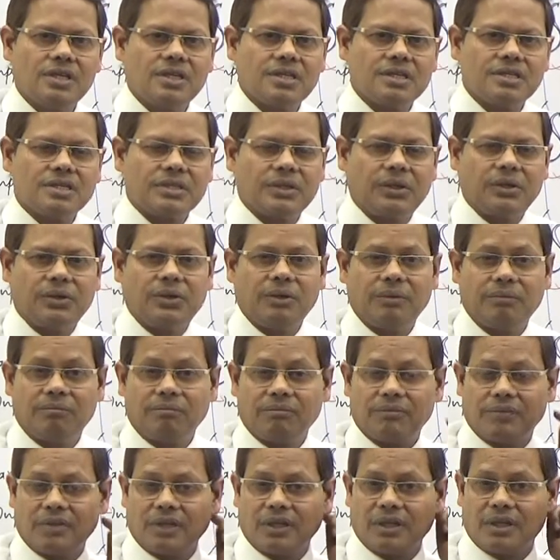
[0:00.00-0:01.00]
So,
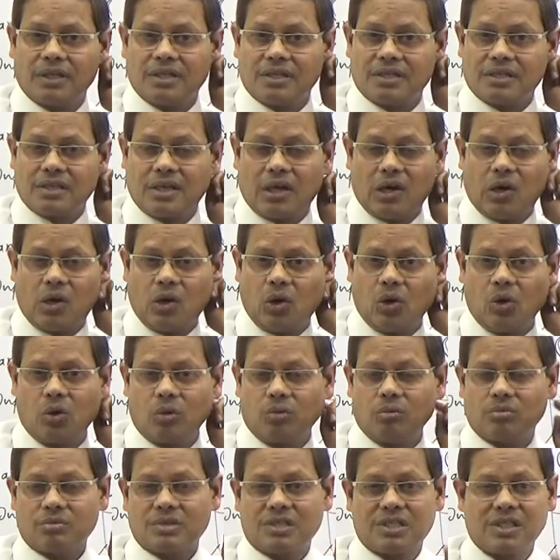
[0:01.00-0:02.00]

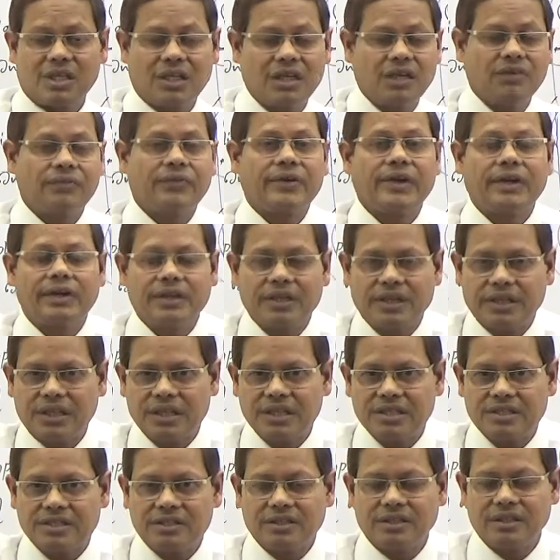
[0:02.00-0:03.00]
how significant it
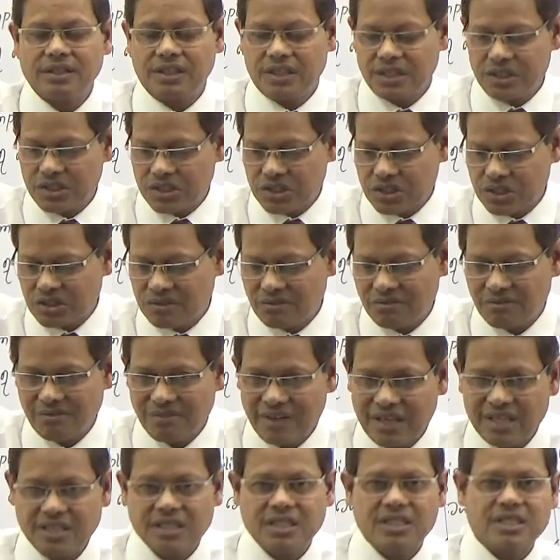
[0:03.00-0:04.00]
is? It is
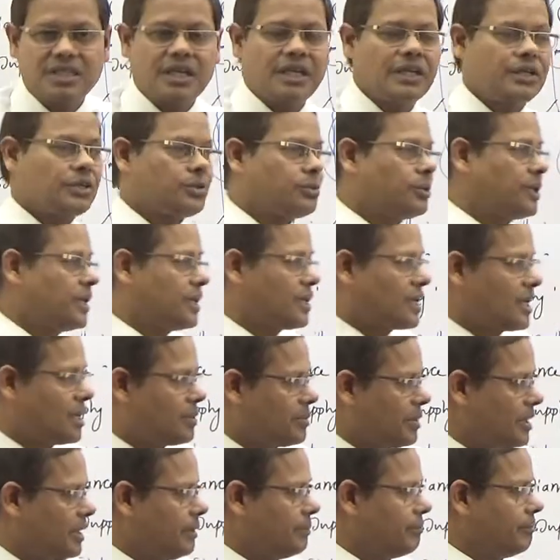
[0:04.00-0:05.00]
necessary to
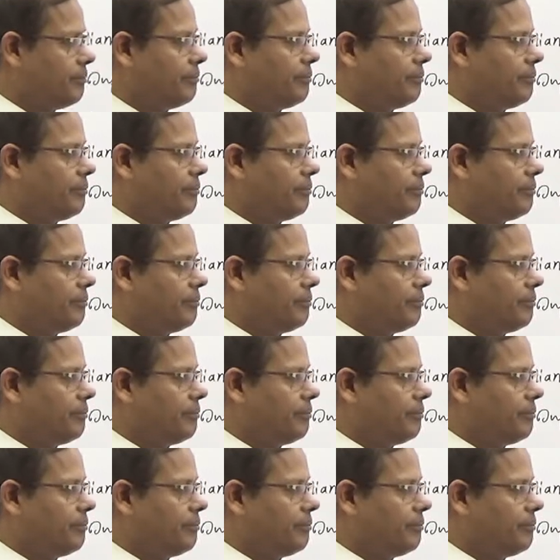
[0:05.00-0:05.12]
determine